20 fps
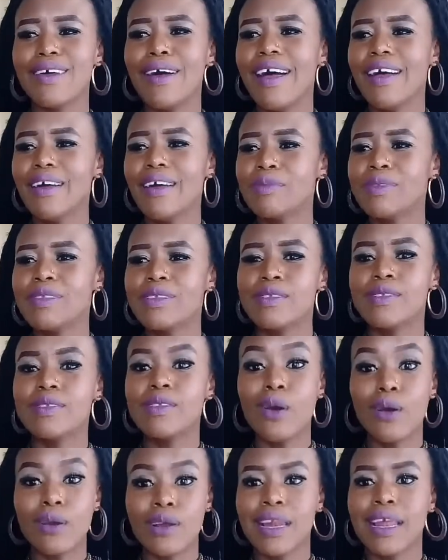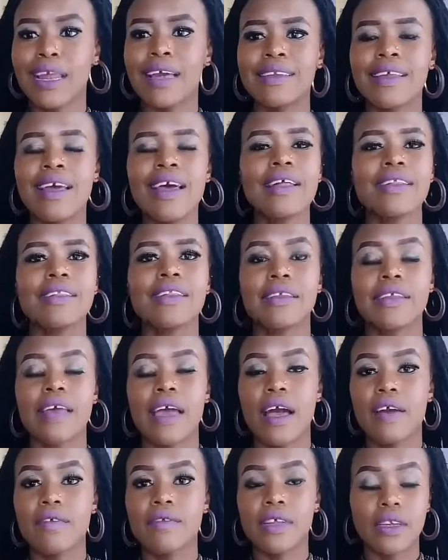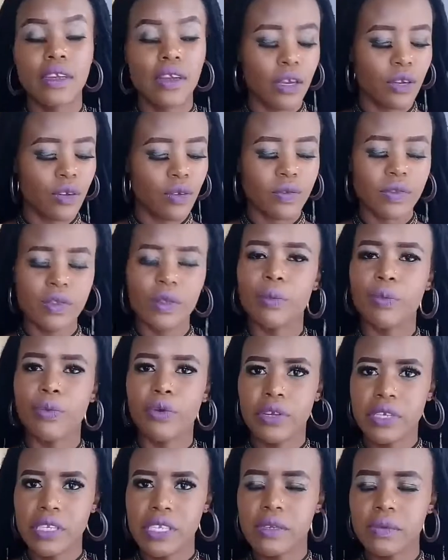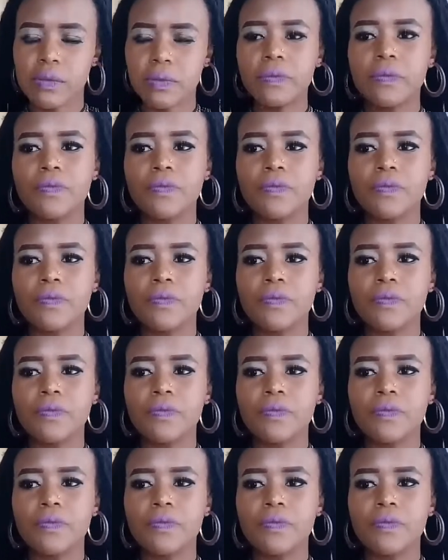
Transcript: So I'm so glad that I have that kind of support.